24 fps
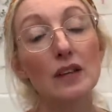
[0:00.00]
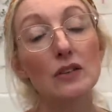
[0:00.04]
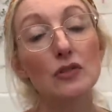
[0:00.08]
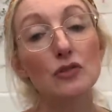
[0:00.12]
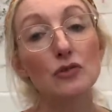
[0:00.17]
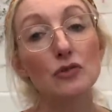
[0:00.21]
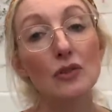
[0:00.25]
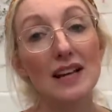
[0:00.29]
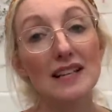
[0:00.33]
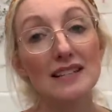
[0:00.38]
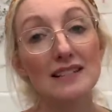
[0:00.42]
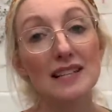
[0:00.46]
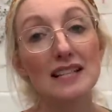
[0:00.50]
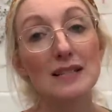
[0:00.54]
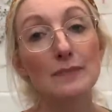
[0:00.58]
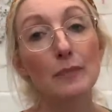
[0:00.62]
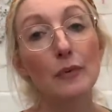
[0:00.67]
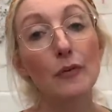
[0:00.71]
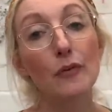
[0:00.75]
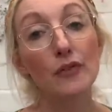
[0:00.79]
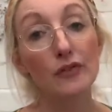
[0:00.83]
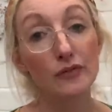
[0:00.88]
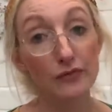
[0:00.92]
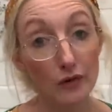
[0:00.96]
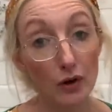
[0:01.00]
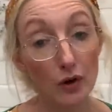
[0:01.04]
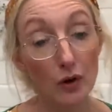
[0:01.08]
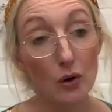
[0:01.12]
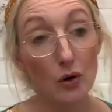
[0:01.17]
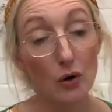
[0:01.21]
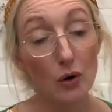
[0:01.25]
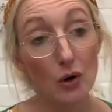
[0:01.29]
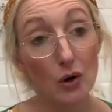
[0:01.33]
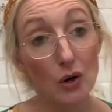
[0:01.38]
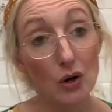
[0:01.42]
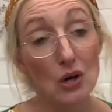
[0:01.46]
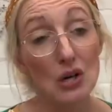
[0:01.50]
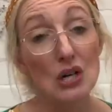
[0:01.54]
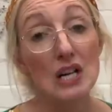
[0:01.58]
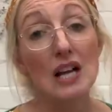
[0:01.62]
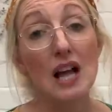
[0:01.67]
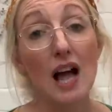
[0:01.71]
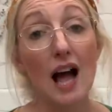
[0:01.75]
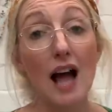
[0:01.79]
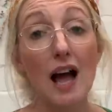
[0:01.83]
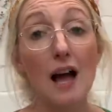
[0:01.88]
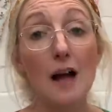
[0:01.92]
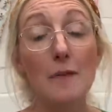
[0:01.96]
dresses before,
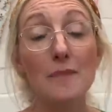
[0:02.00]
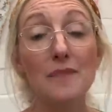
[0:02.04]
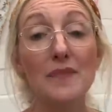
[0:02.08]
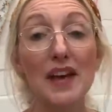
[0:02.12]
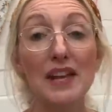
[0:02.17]
and